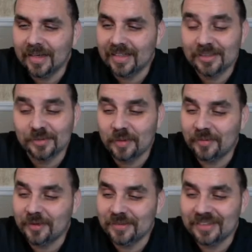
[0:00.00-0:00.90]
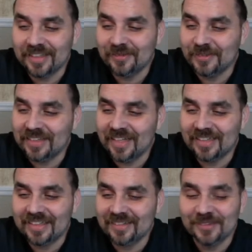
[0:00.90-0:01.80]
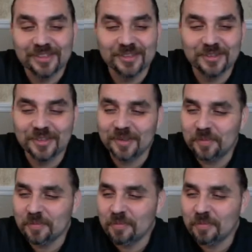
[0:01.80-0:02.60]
I just remember it was that shit. It was a trip.